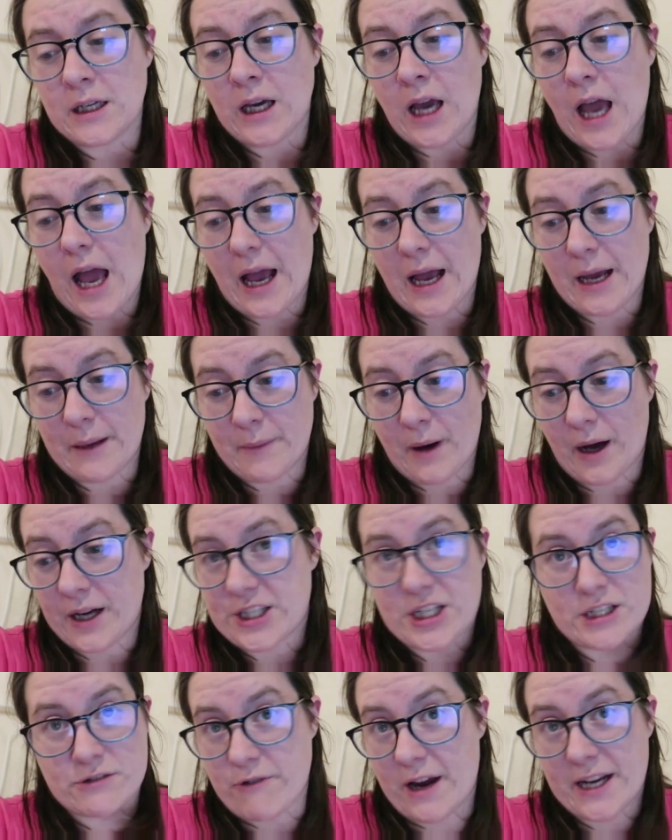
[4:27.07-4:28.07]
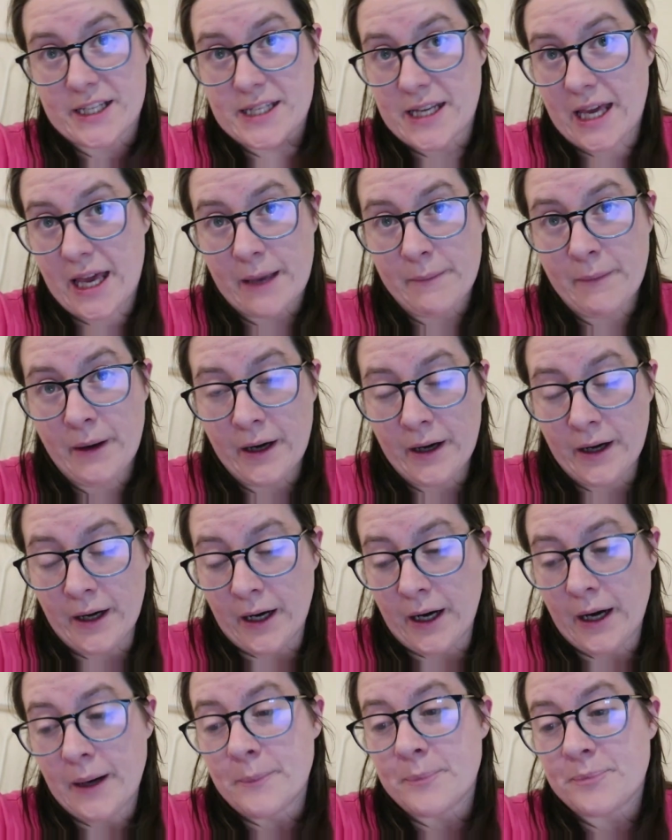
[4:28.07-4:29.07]
I just read to him.
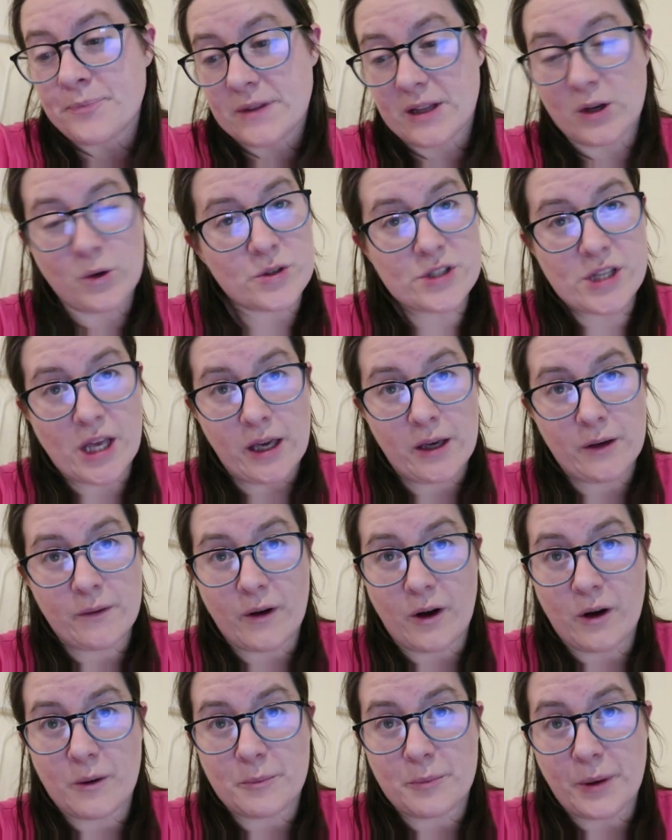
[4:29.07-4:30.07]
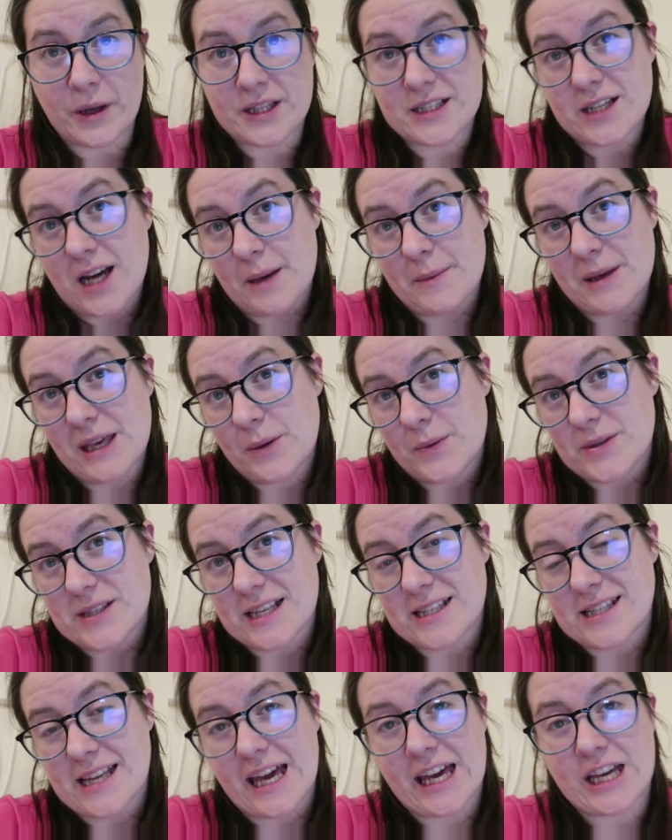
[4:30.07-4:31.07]
Also, by the time he was
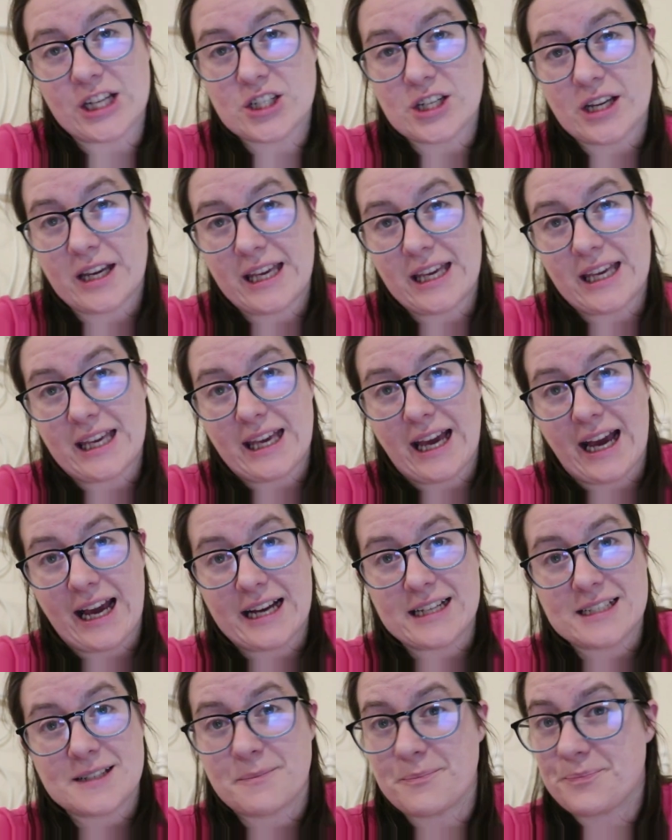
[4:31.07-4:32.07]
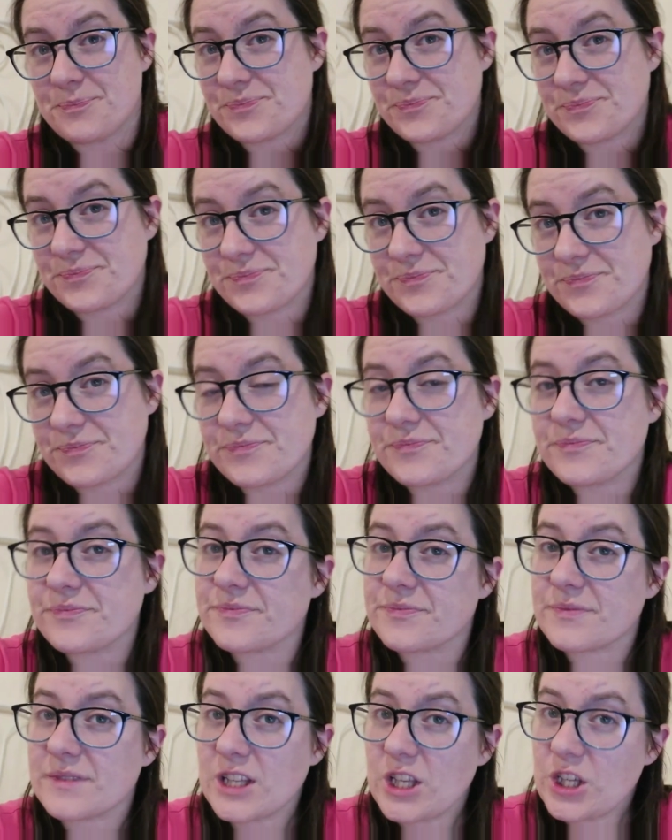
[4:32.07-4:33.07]
this age, he had
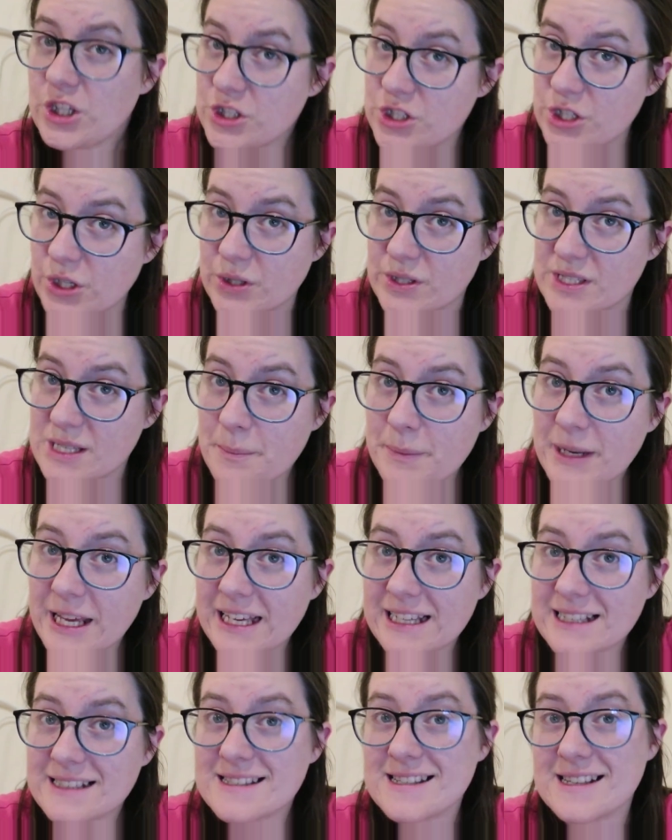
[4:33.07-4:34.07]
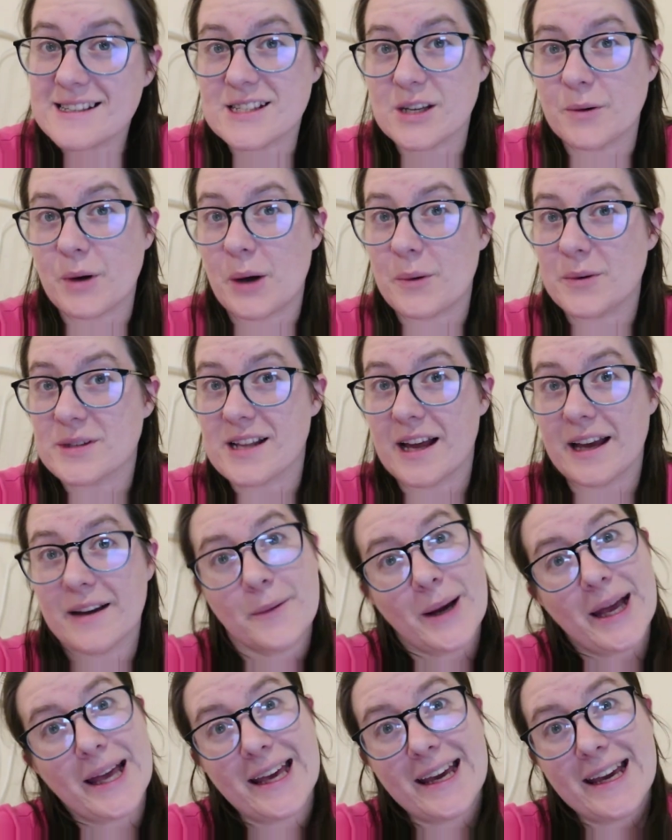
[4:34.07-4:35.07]
2 siblings. So I was like,
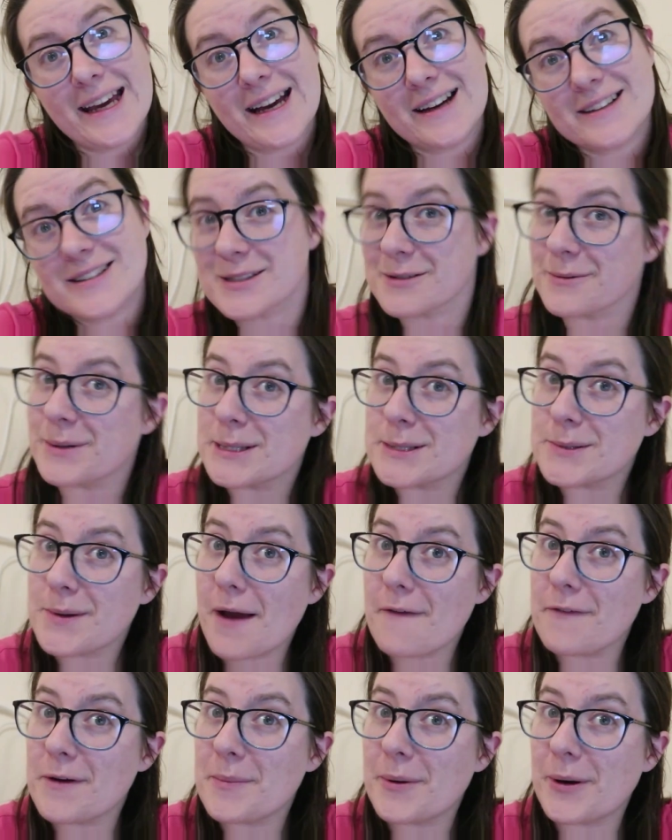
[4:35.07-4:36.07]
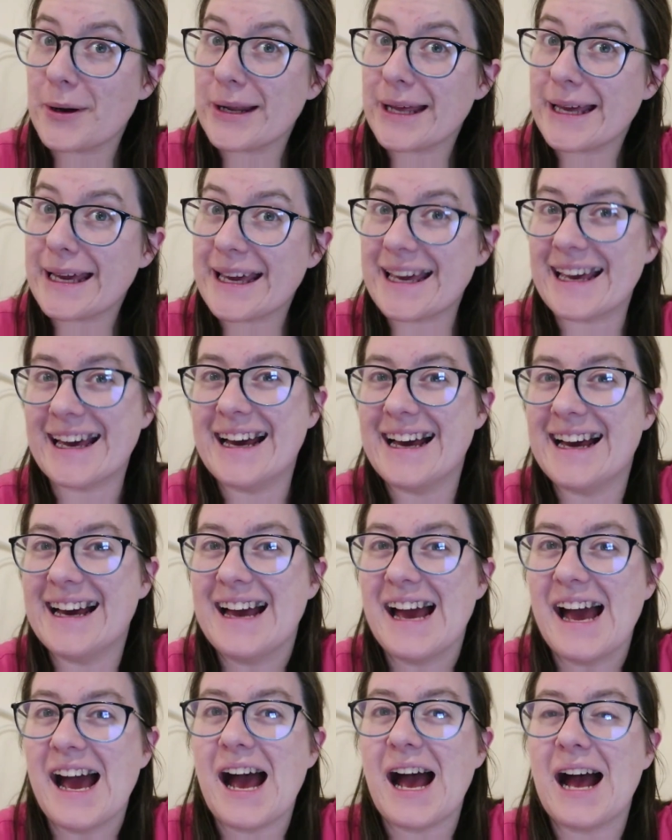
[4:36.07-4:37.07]
"Well, hey, I just read to everybody."
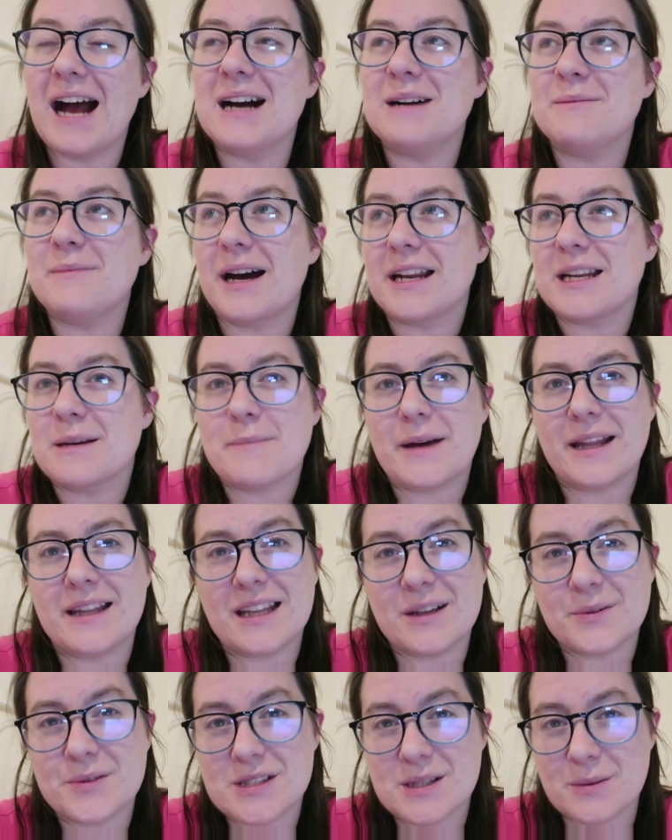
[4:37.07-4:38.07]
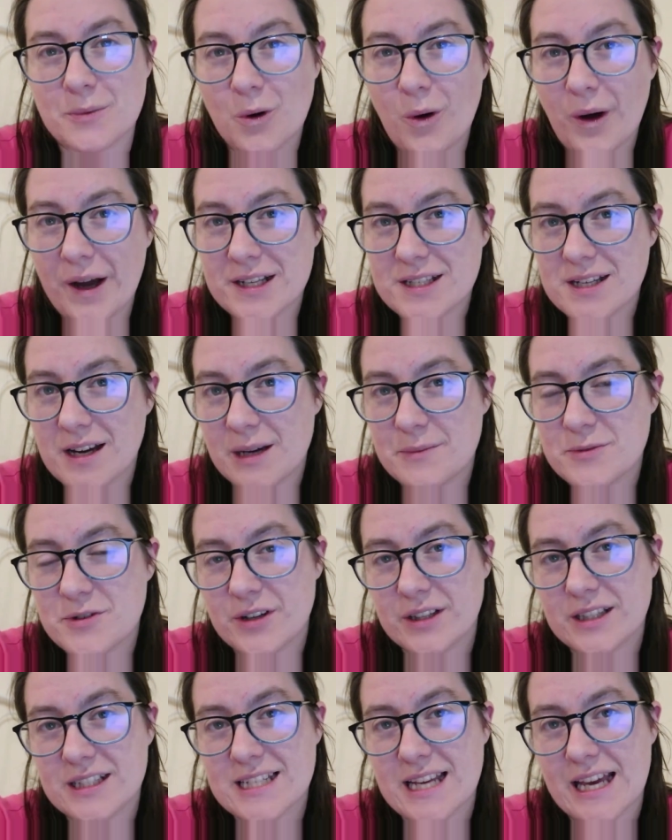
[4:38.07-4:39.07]
And it meant there was some quiet time
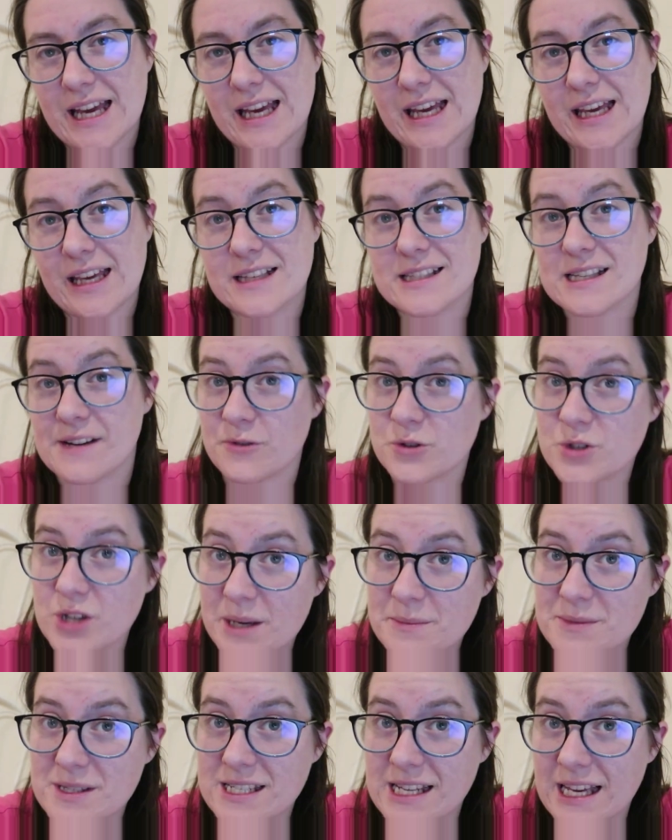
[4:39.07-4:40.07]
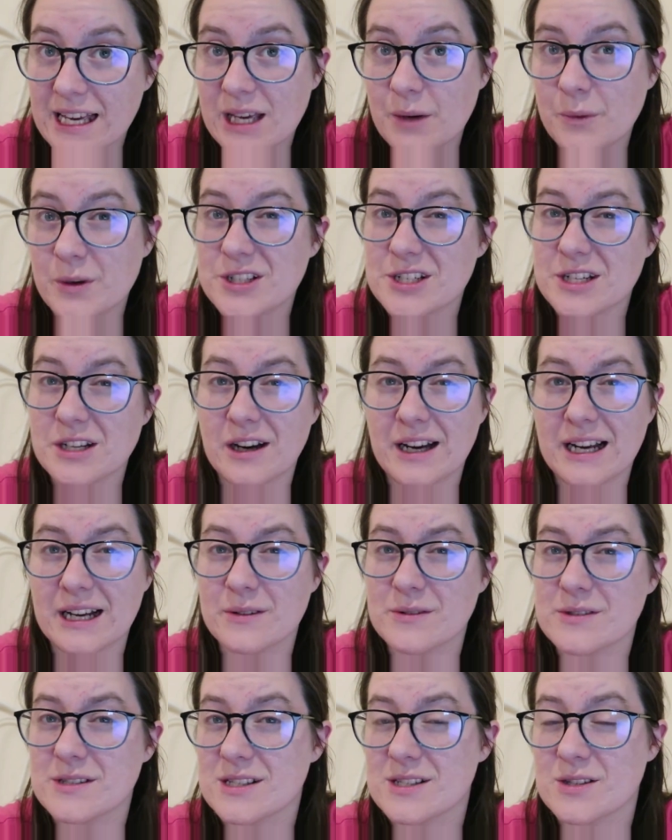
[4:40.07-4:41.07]
during the day, several times a day, which in our
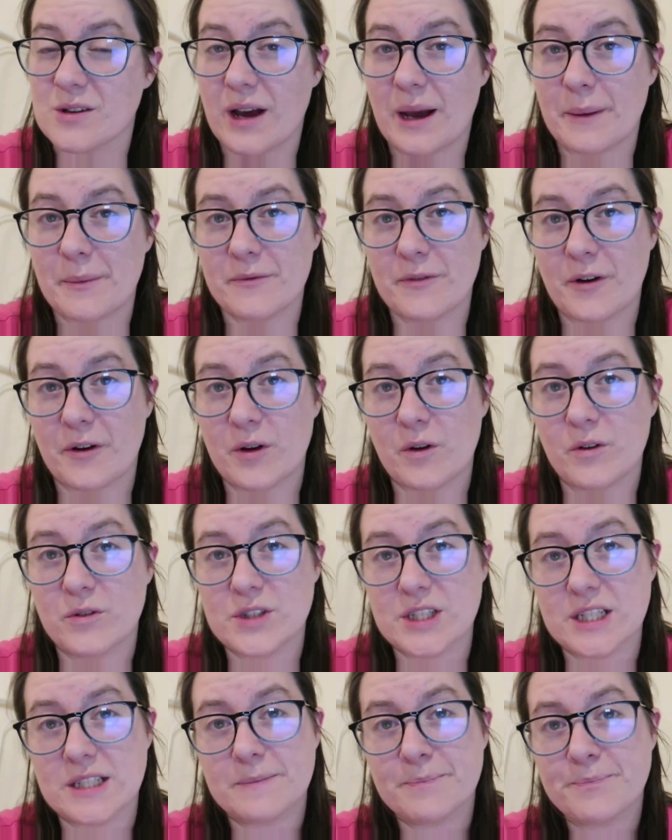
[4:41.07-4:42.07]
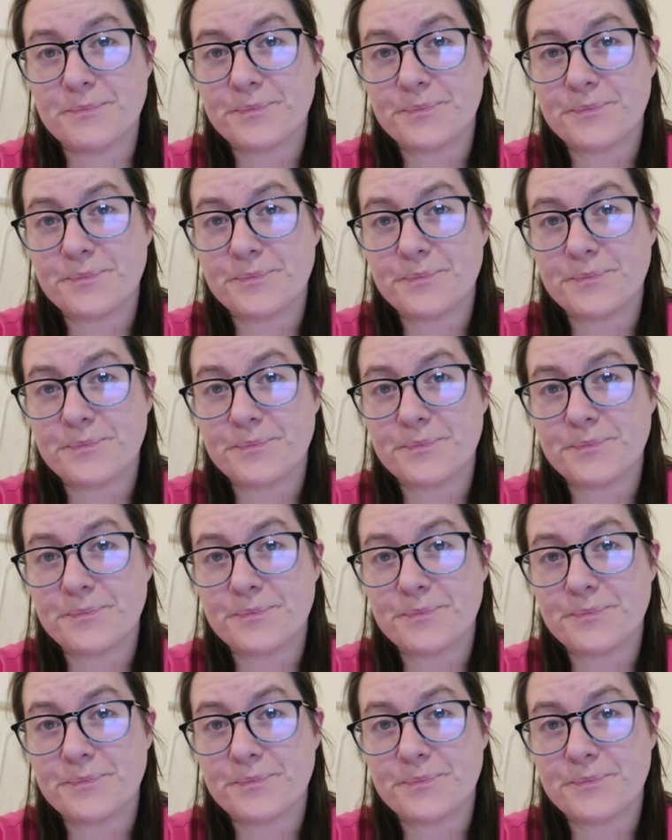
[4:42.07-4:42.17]
house does not happen very often.